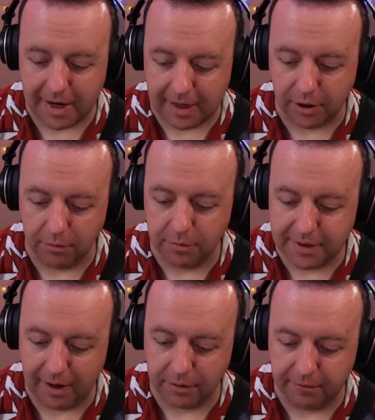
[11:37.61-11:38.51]
it comes
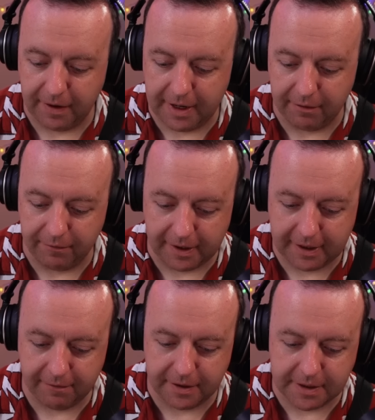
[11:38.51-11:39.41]
out of here, and if I
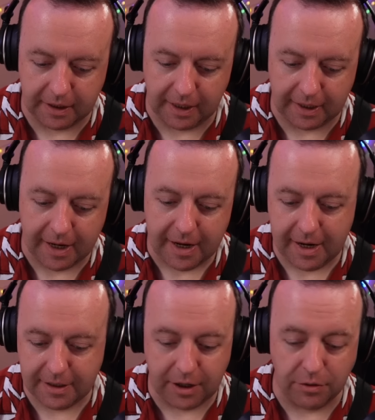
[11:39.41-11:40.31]
give this a click,
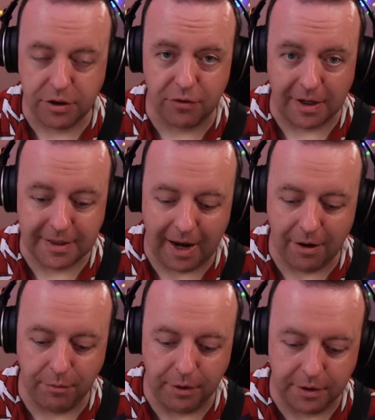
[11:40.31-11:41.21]
it goes straight to
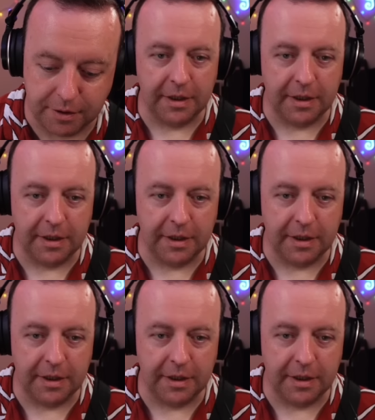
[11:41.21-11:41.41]
output.